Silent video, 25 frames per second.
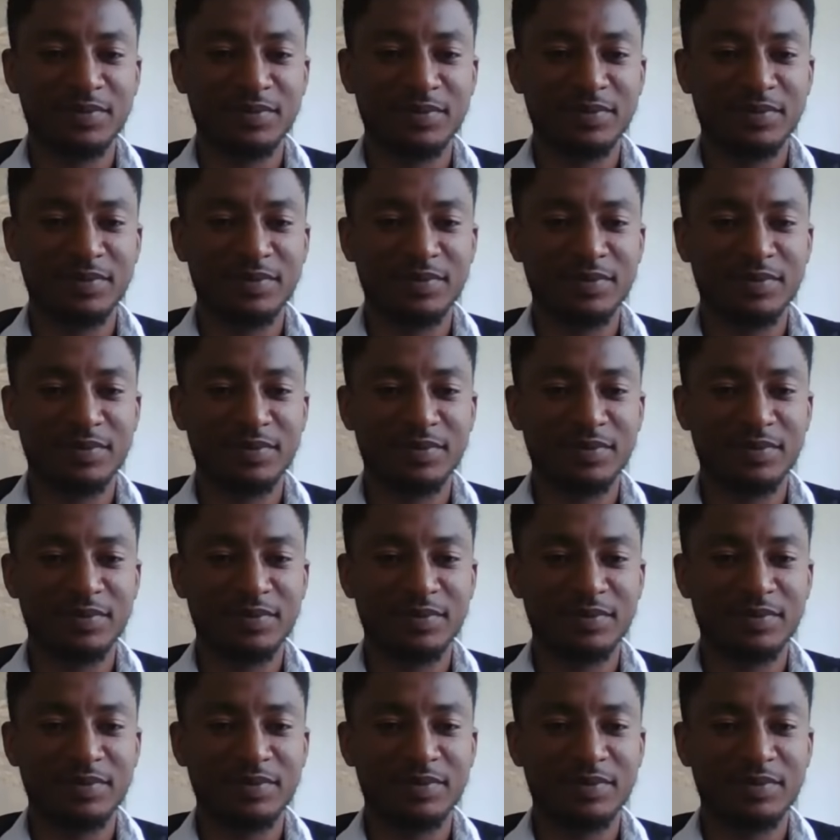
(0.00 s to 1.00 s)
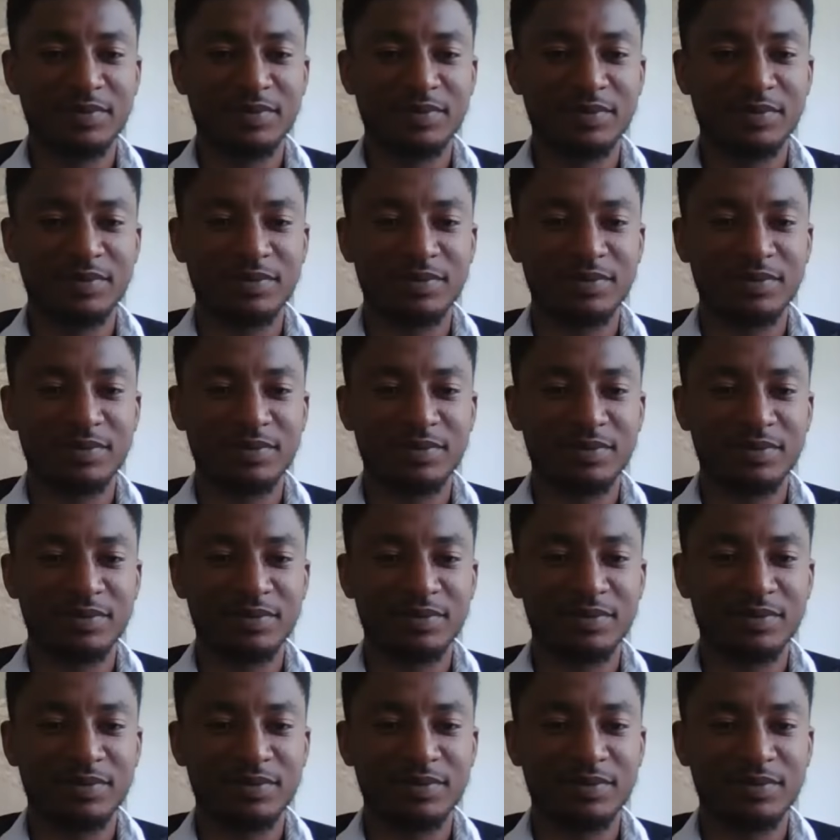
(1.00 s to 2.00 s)

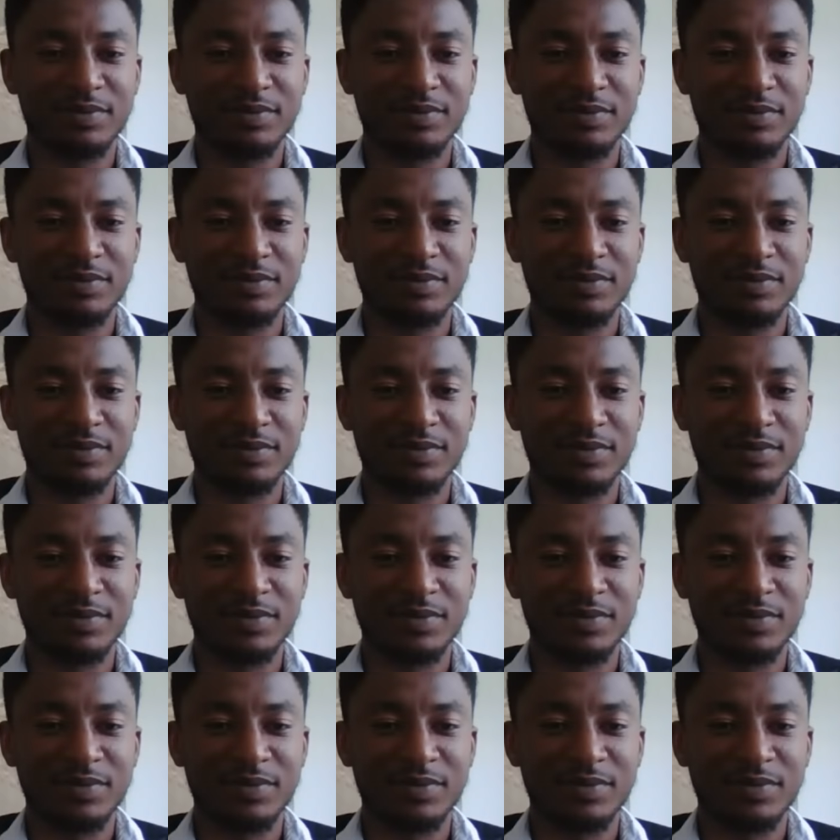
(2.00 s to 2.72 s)
(silent)